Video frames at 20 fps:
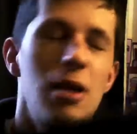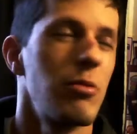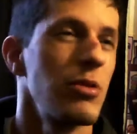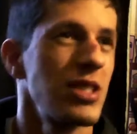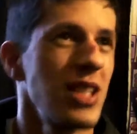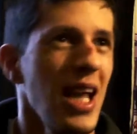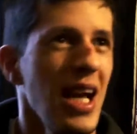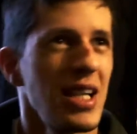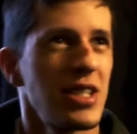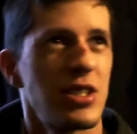it
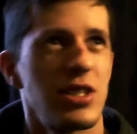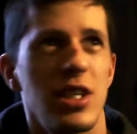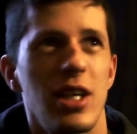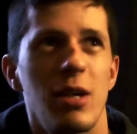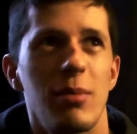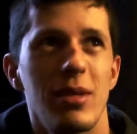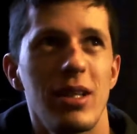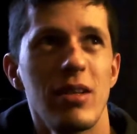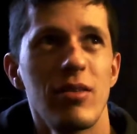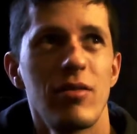was last year,
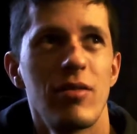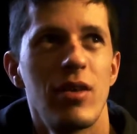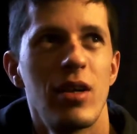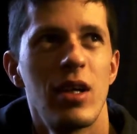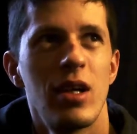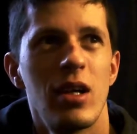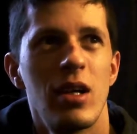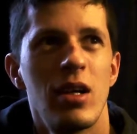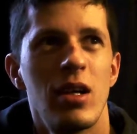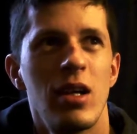I believe.
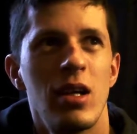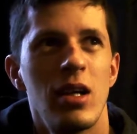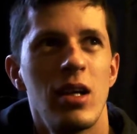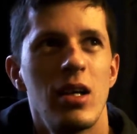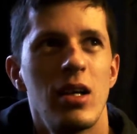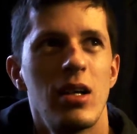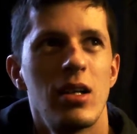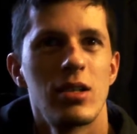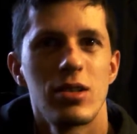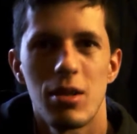
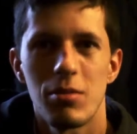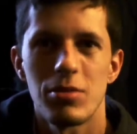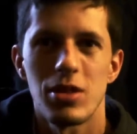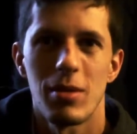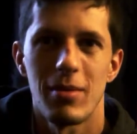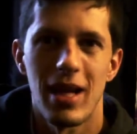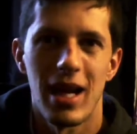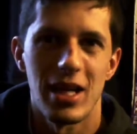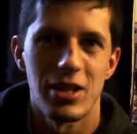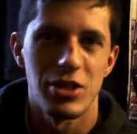
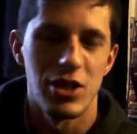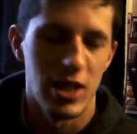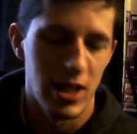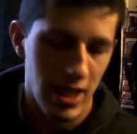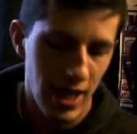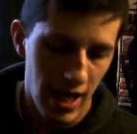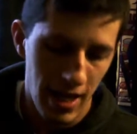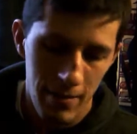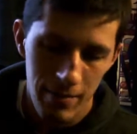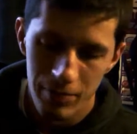Sometime last year,
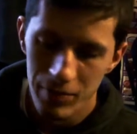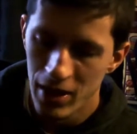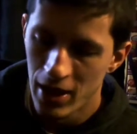yeah.